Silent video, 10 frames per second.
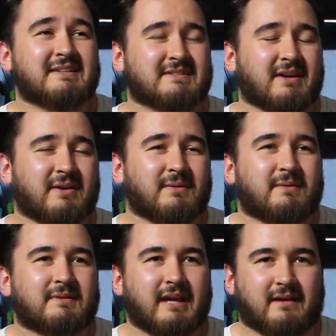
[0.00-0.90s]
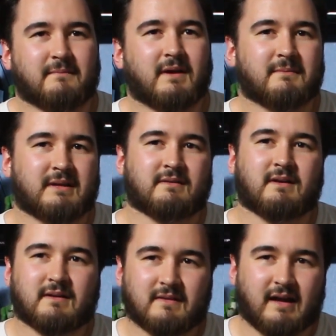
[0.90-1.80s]
So yeah, I mean,
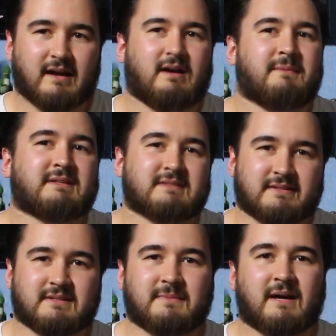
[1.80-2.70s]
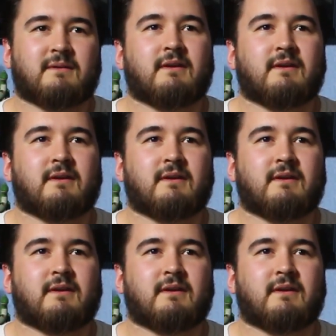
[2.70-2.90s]
that I'm excited about.